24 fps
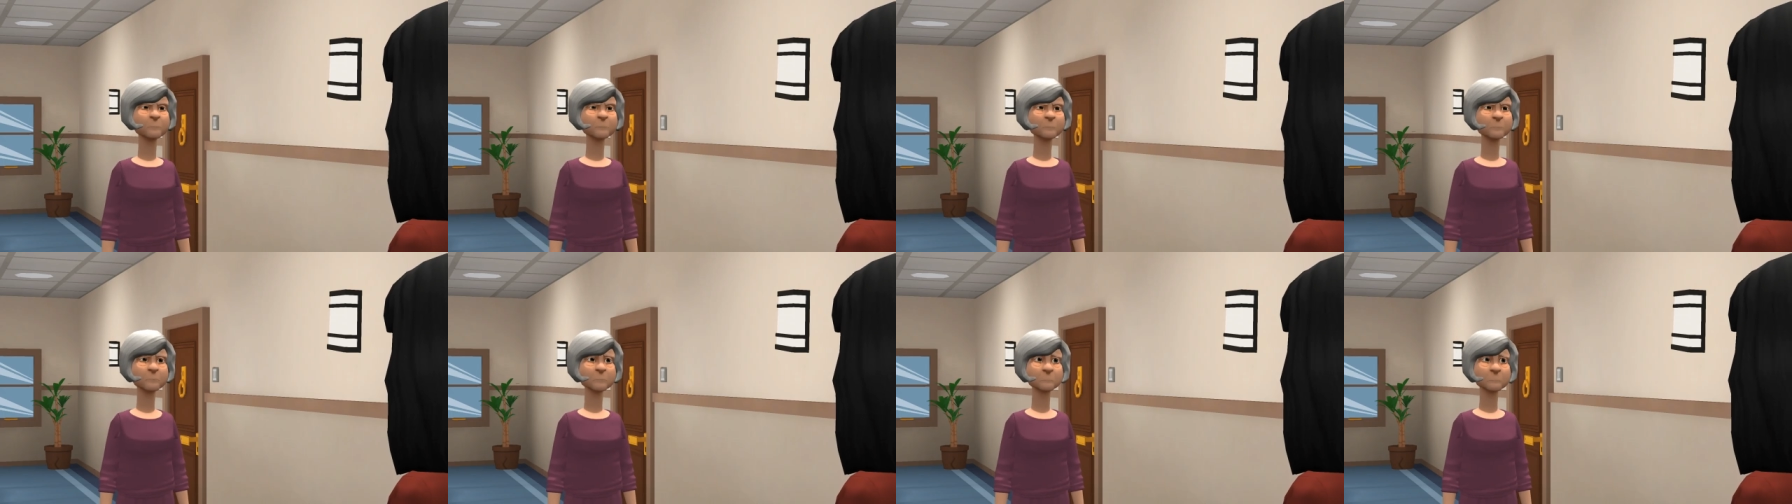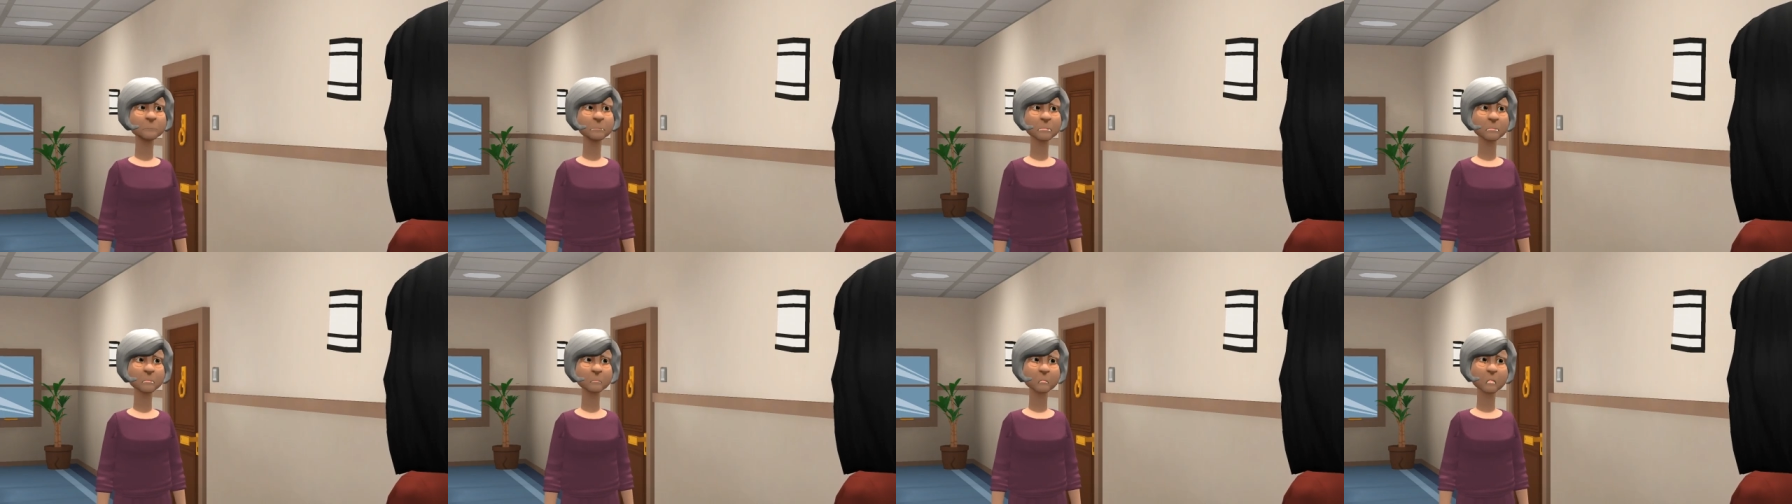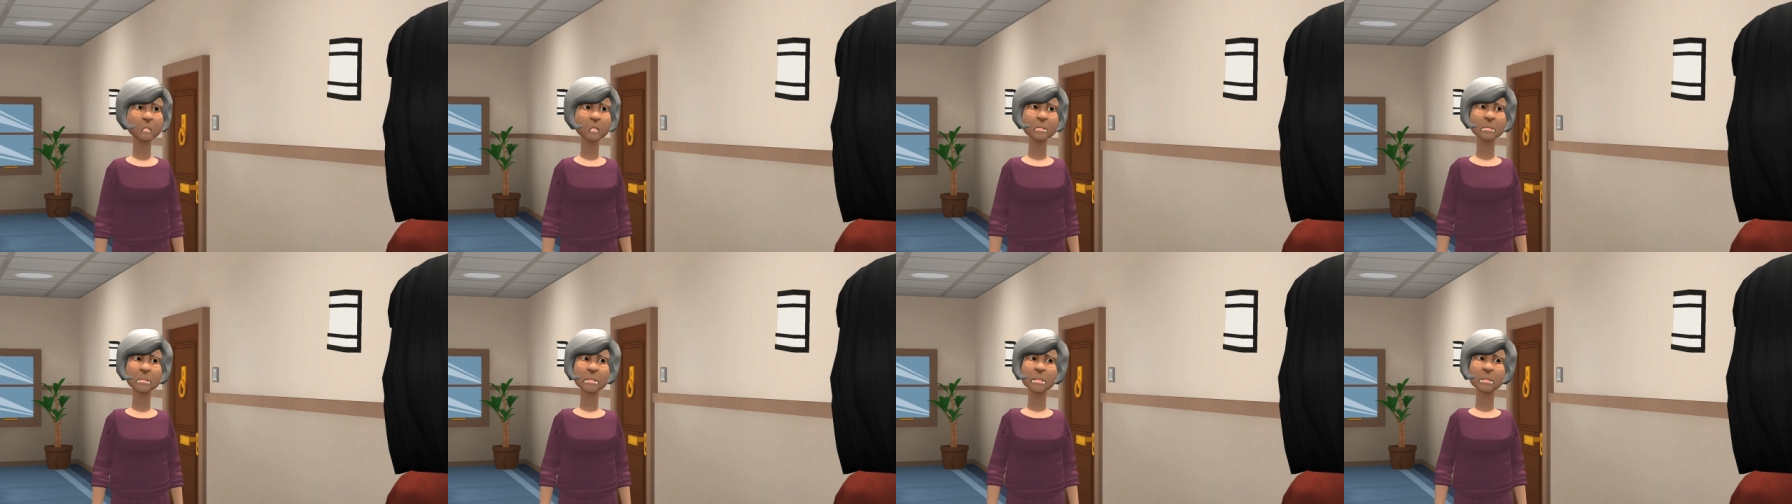I'm so
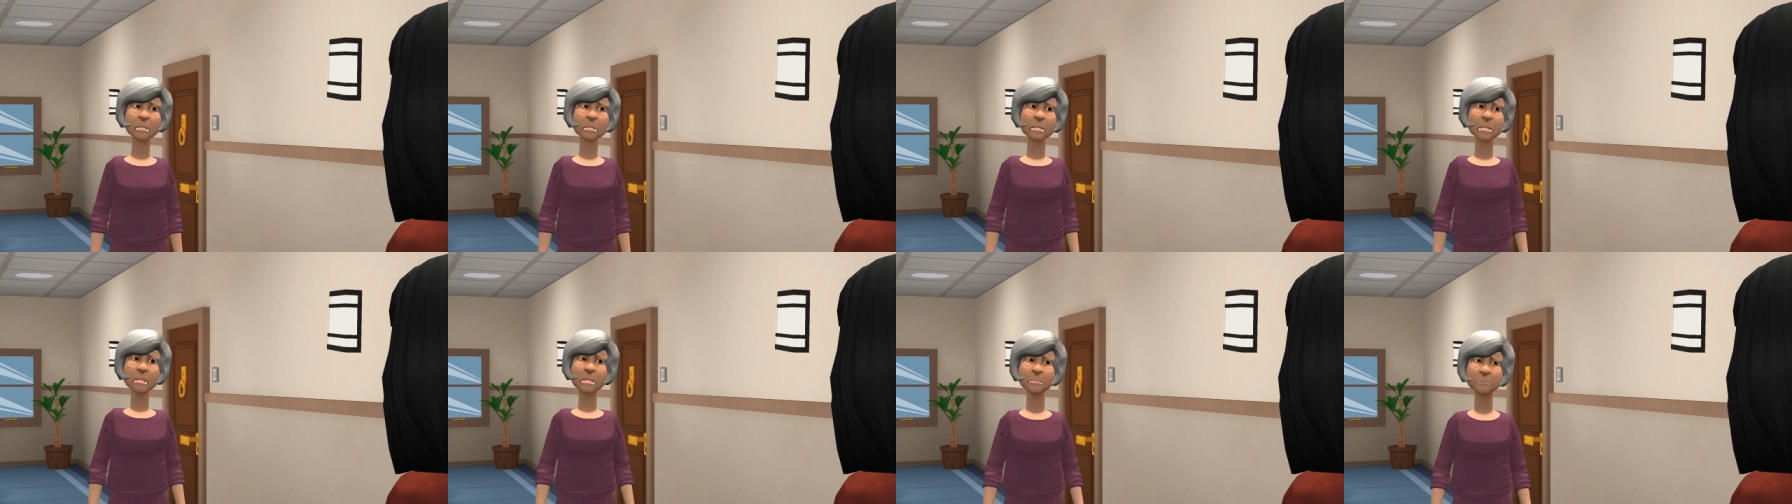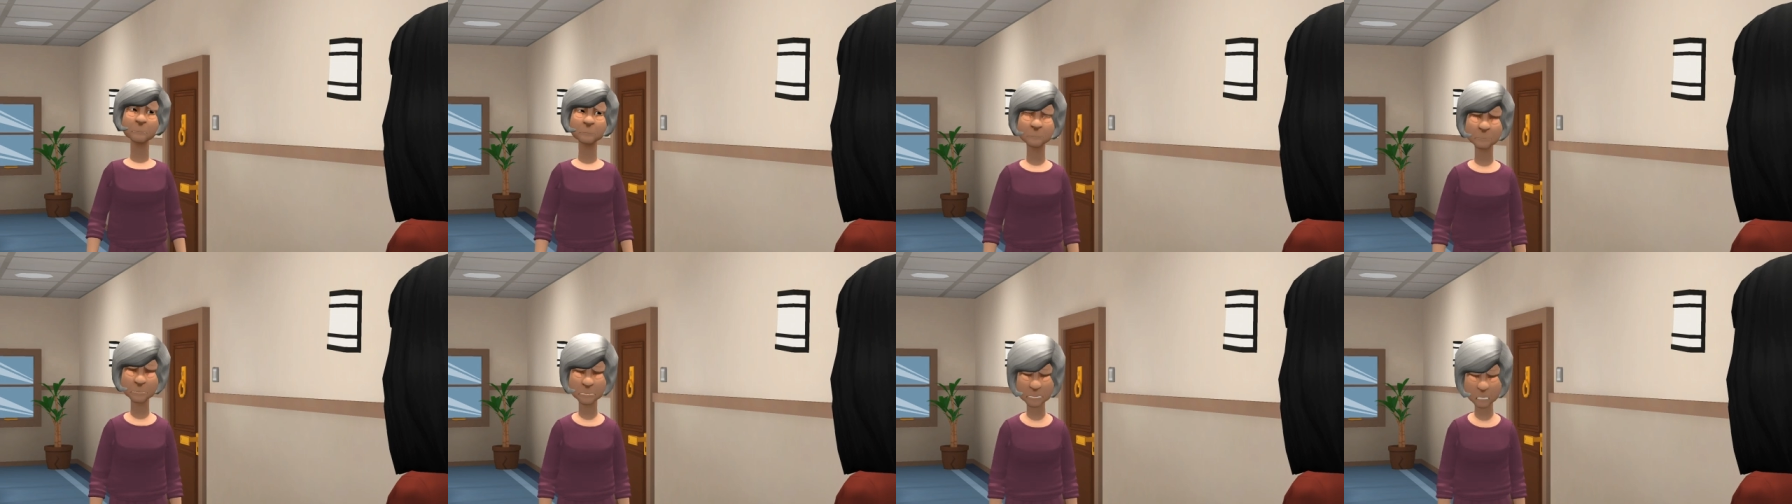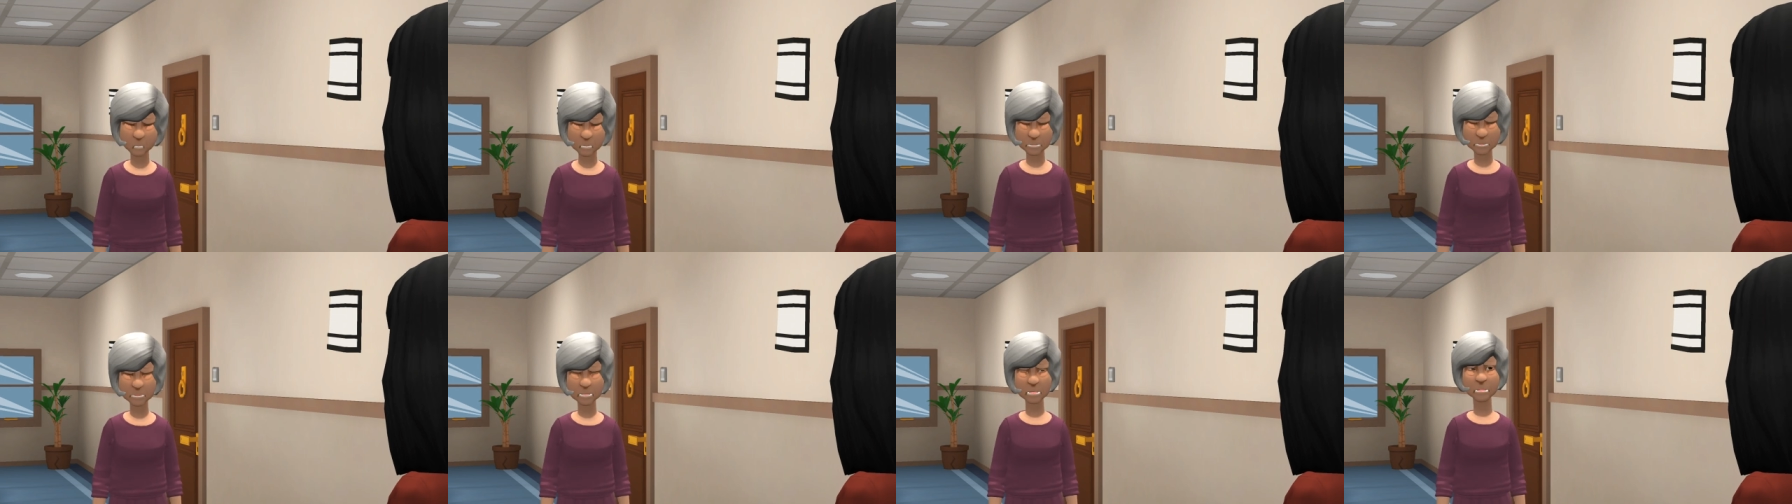sorry, dear. I
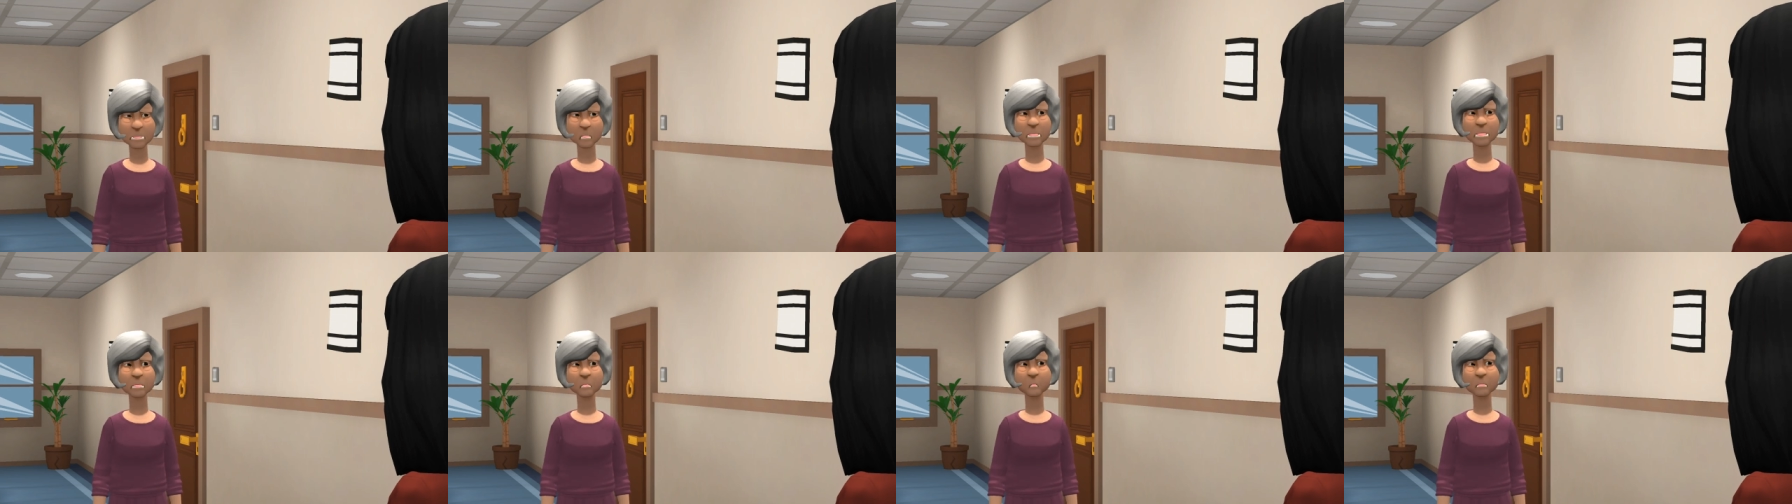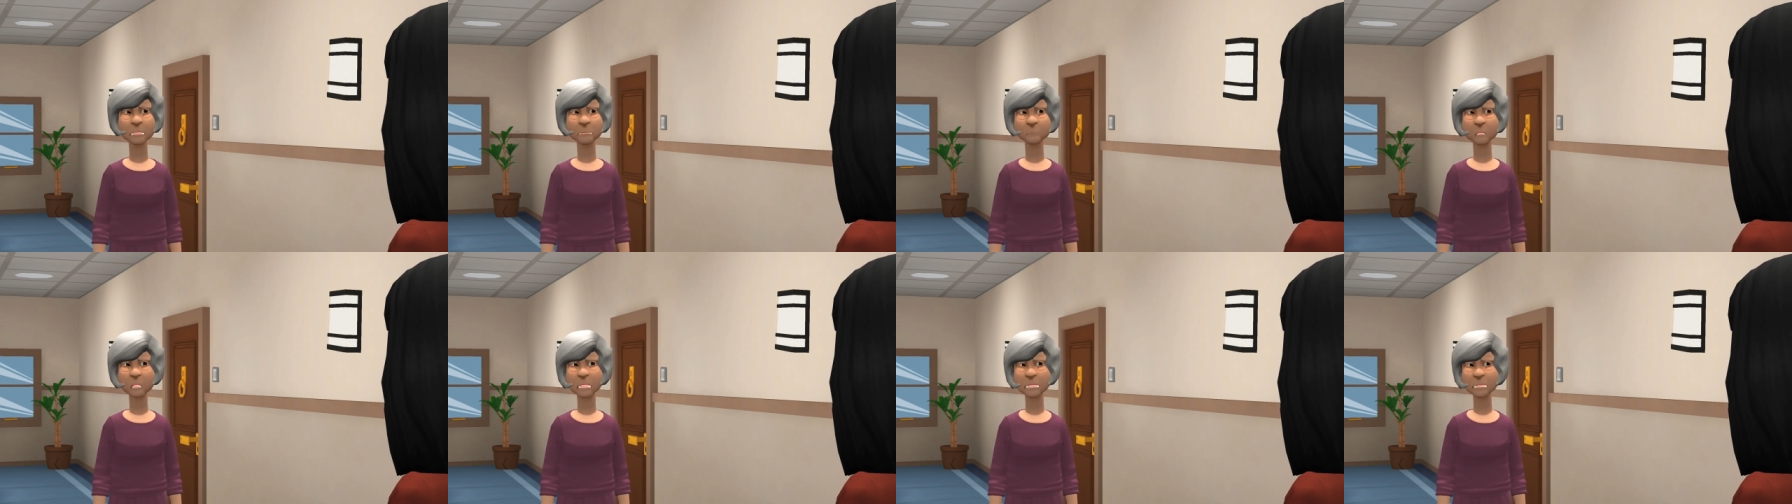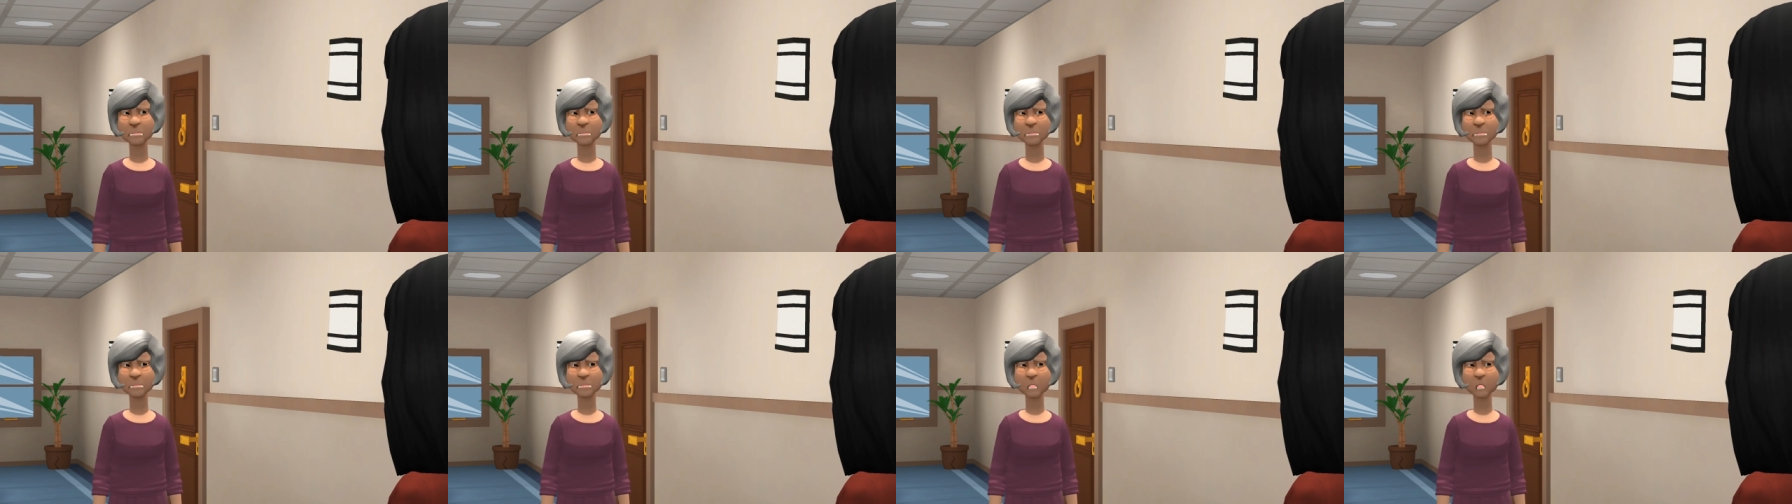wish there was some way
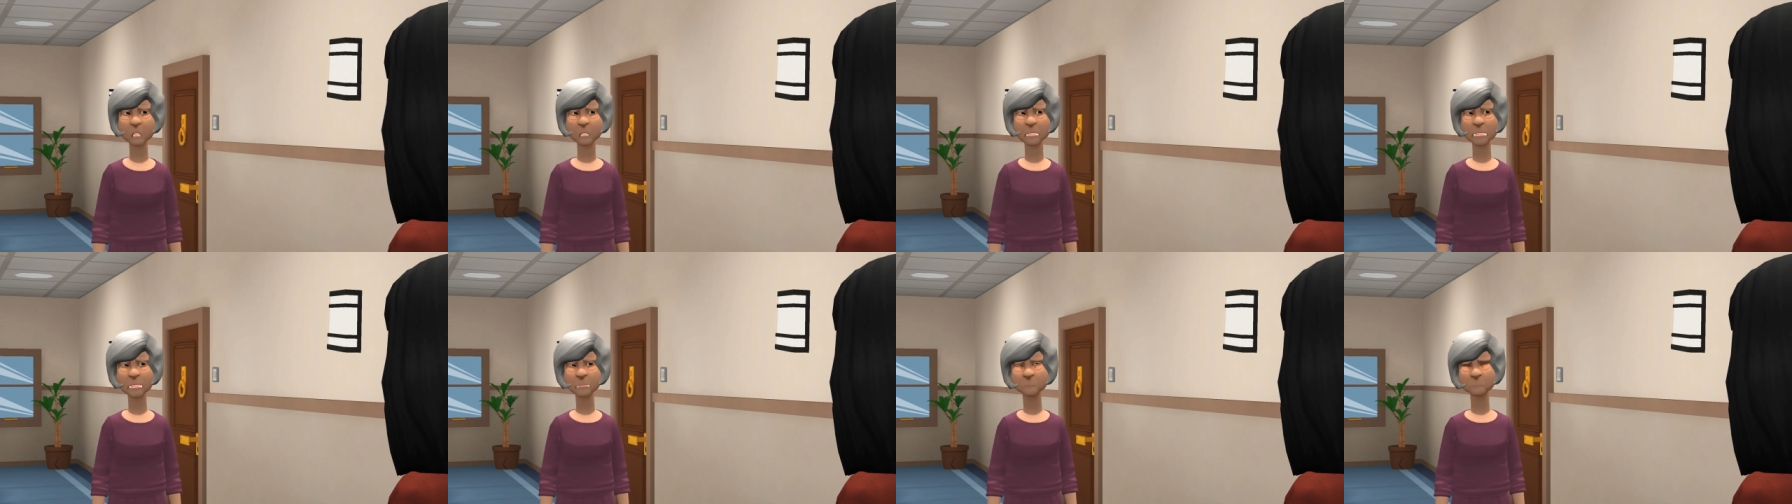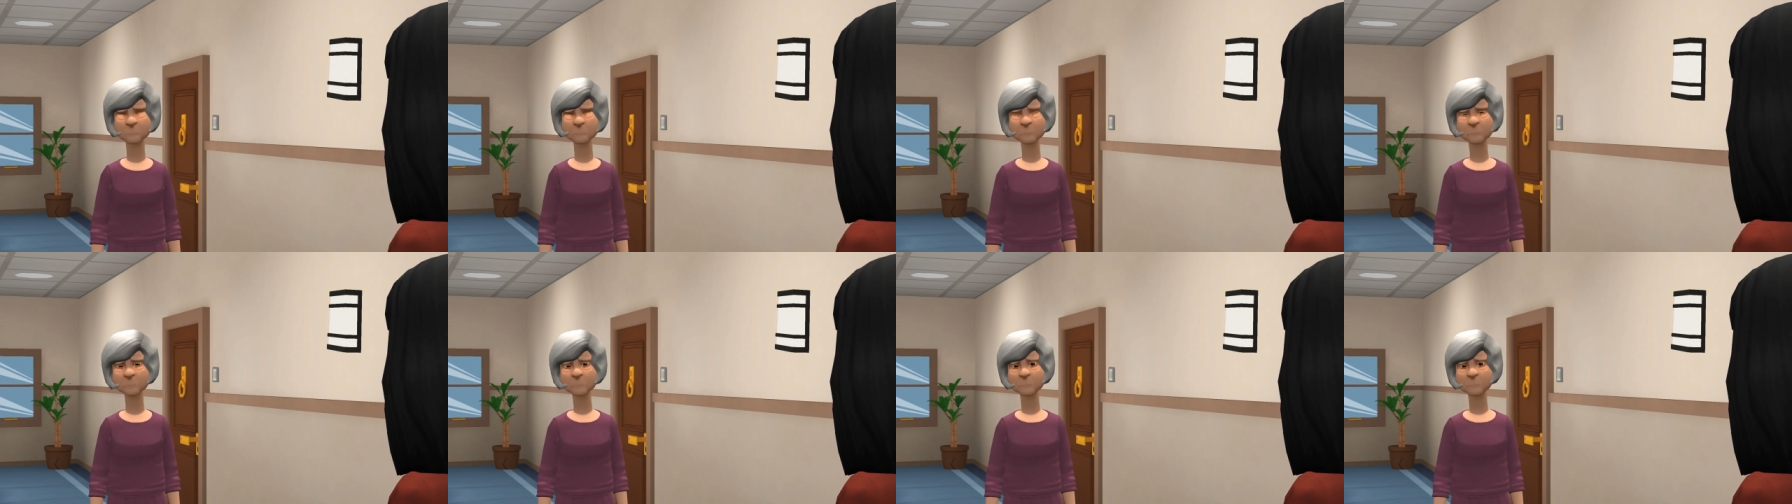I could help.